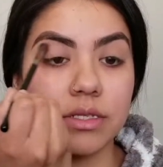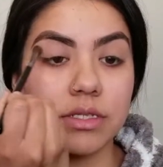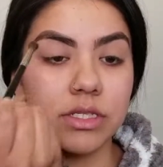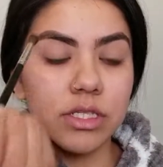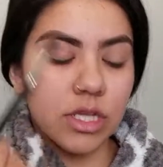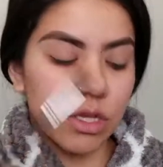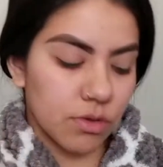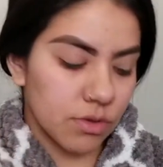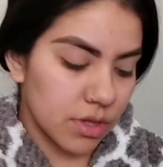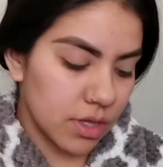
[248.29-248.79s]

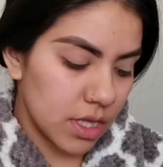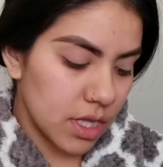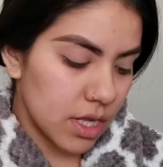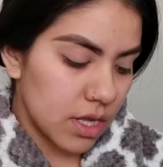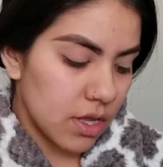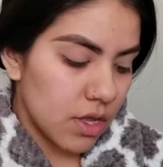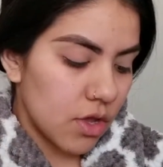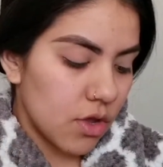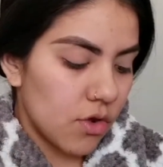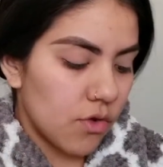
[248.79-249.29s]
So
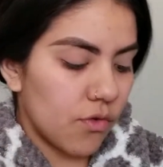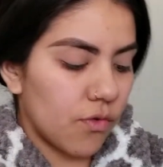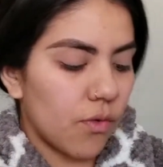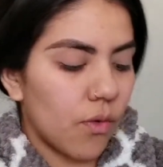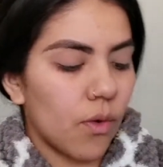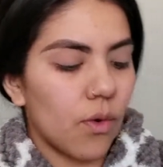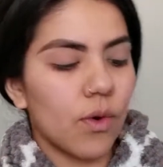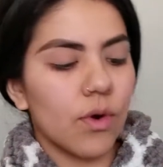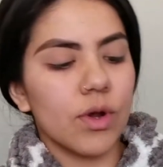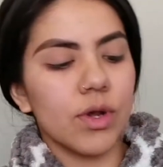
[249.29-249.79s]

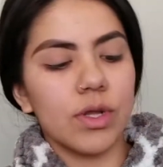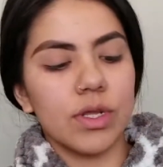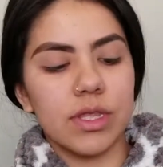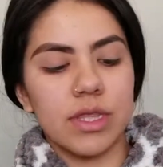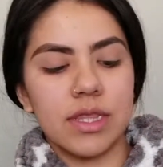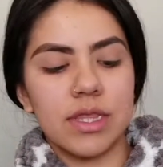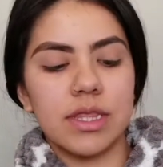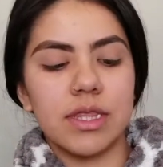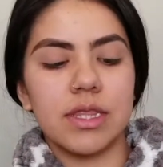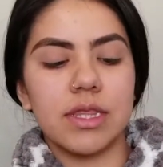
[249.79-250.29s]
for
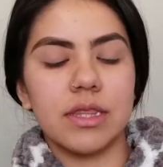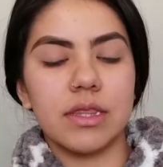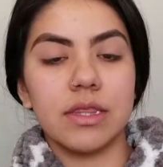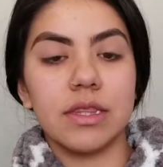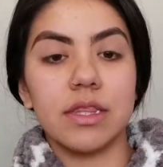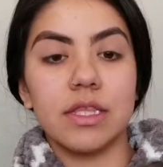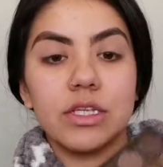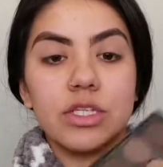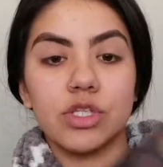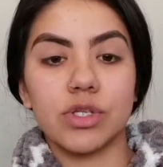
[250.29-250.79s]

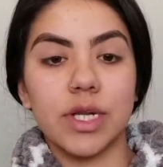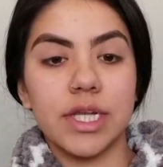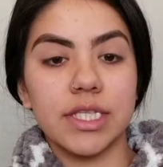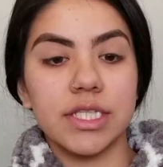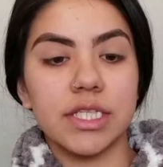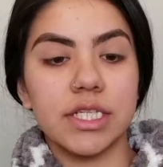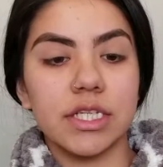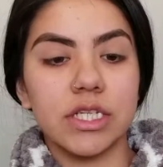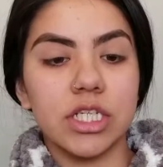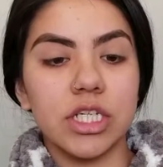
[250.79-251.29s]
the
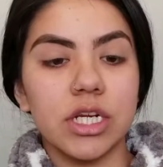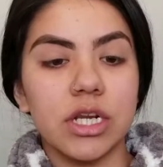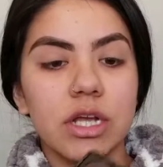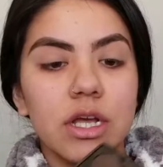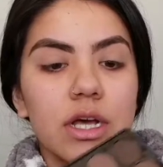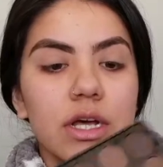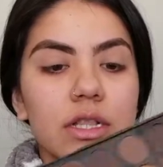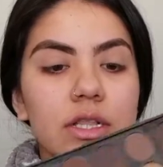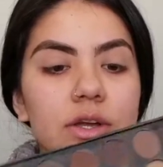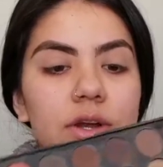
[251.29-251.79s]
transition
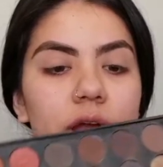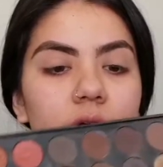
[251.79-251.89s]
color,